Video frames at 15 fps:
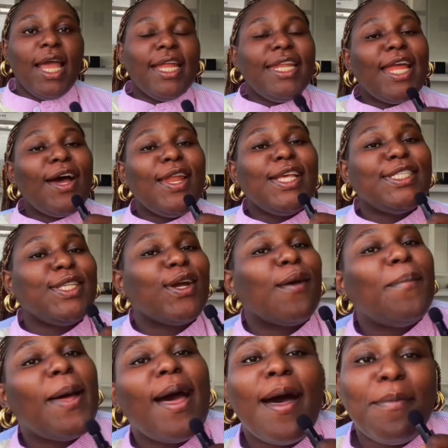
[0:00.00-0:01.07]
Now let's talk
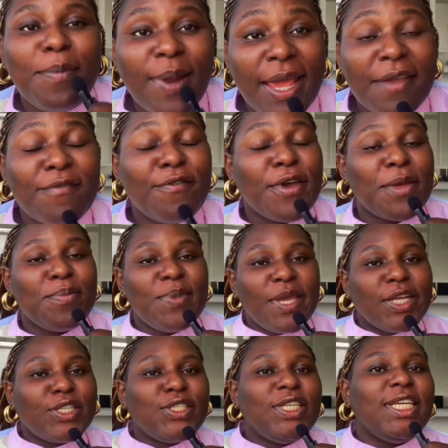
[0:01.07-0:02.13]
about applying for a
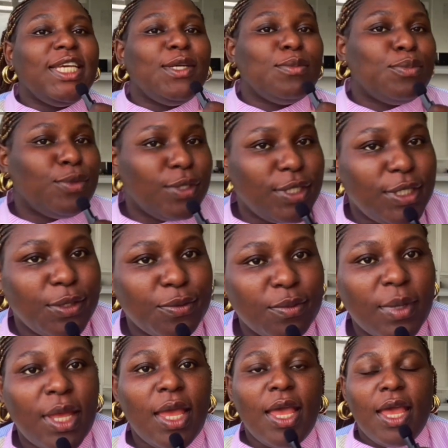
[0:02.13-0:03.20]
PhD in Brazil.
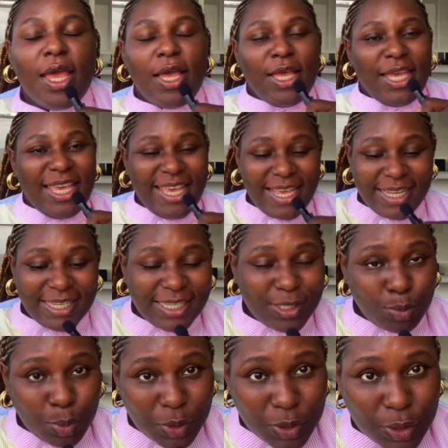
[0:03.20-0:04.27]
In this
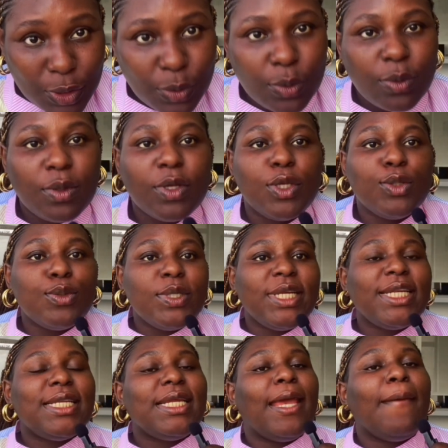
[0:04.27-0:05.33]
Brazil, you need
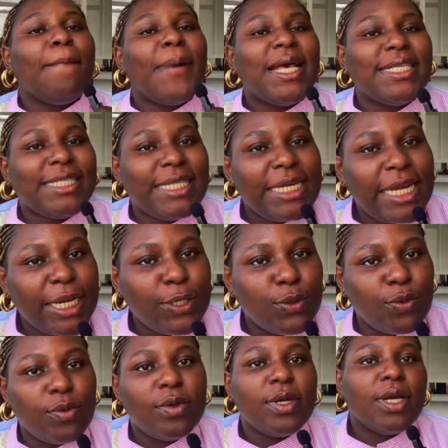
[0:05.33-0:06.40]
a masterado.
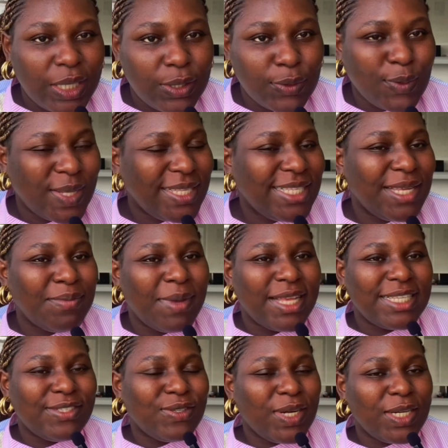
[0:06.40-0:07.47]
What's a
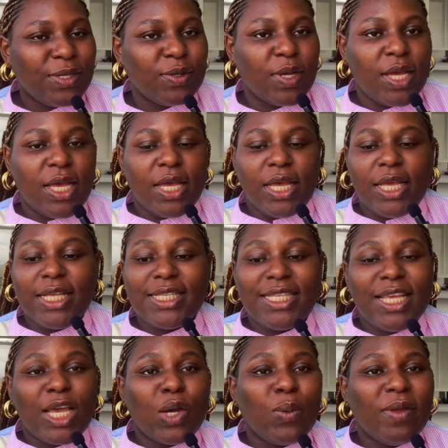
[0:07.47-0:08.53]
masterado? It's the
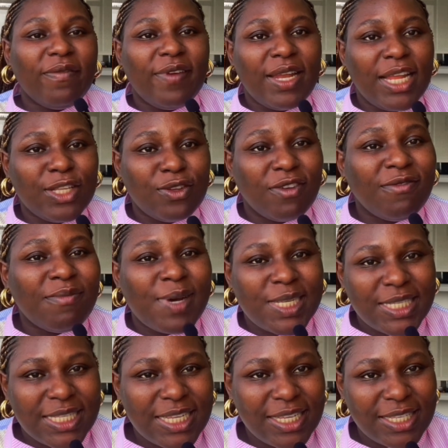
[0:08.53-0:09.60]
equivalent of
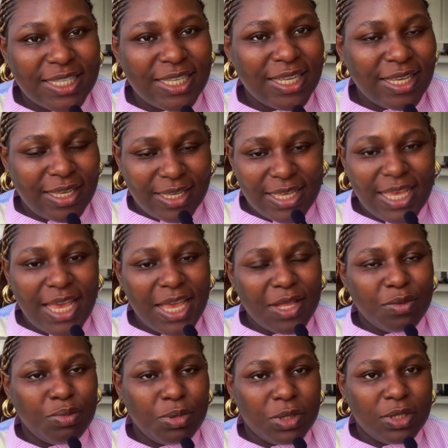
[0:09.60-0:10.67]
masters here in
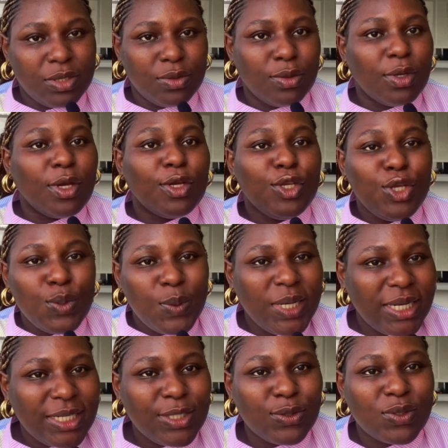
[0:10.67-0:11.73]
Brazil. You need
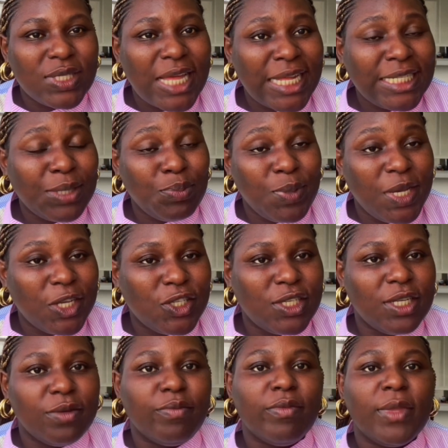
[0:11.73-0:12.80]
it to start a PhD.
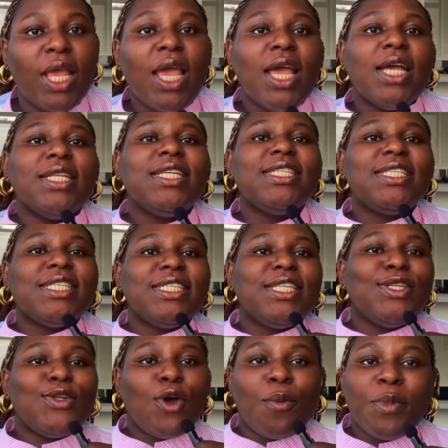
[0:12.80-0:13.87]
This is the
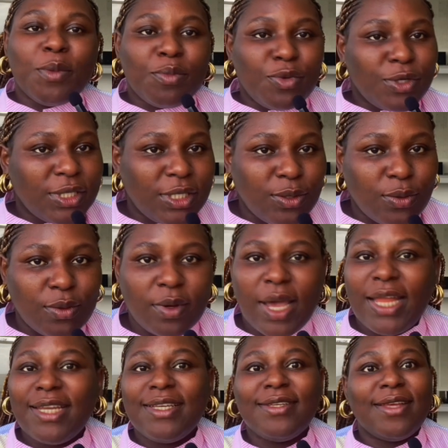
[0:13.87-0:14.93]
norm in Brazil,
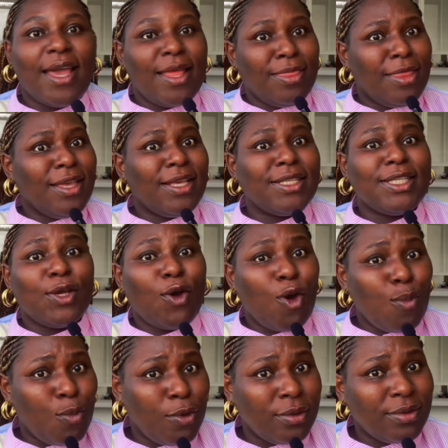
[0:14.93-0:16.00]
and I think it's a
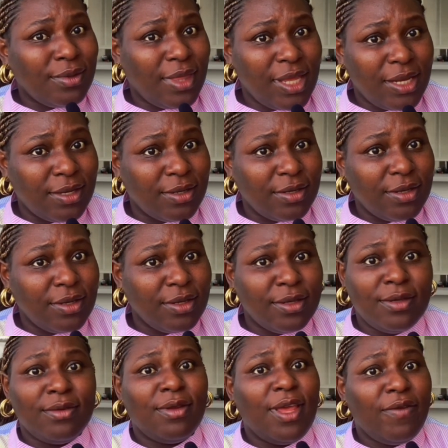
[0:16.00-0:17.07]
common thing in
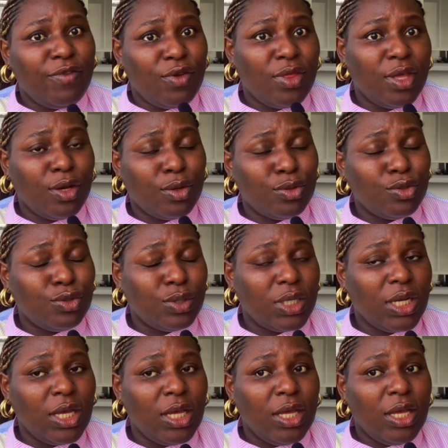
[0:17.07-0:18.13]
every other country.
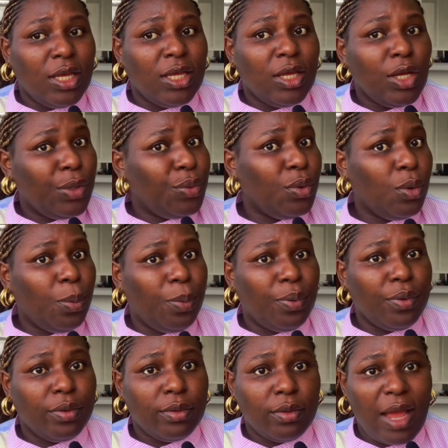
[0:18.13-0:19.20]
Europe,
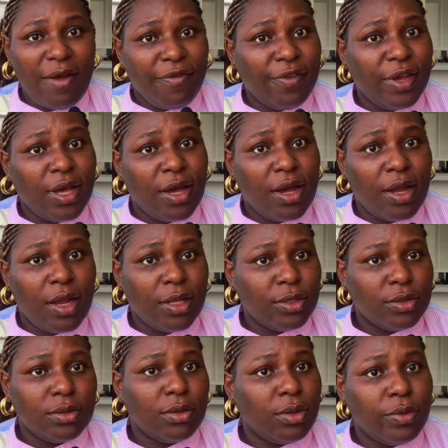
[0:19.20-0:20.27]
Africa, and
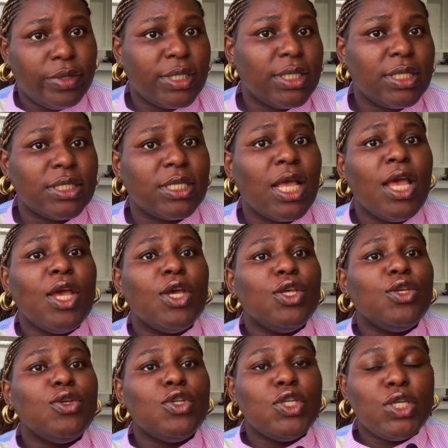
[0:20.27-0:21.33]
overseas,
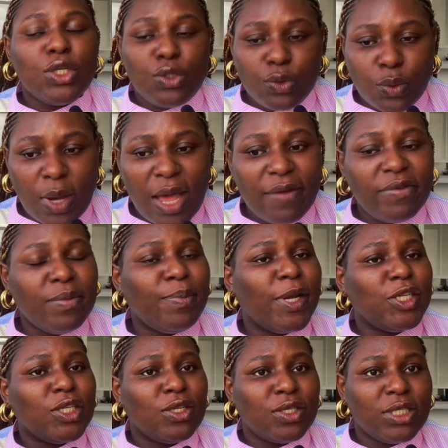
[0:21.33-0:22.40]
you need to have a
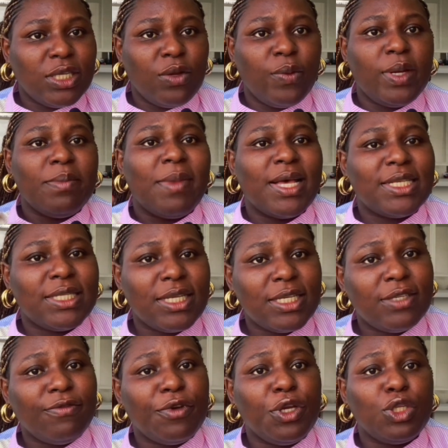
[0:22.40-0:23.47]
bachelor's degree, master's
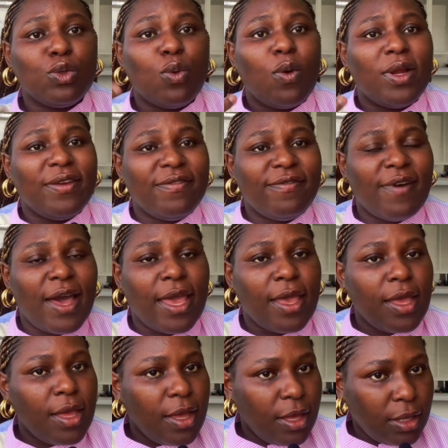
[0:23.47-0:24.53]
for you to qualify
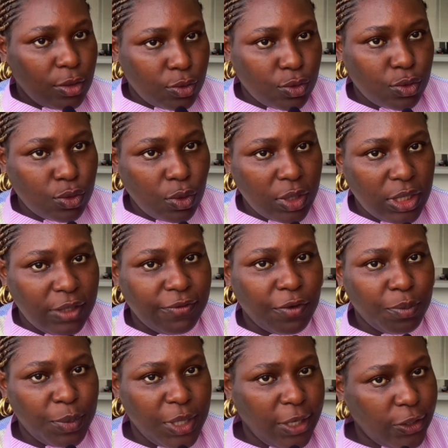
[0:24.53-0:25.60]
to study for
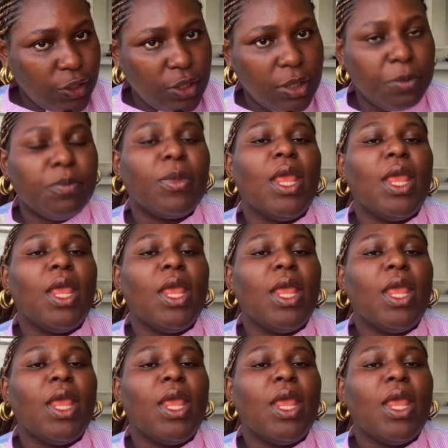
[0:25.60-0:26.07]
PhD.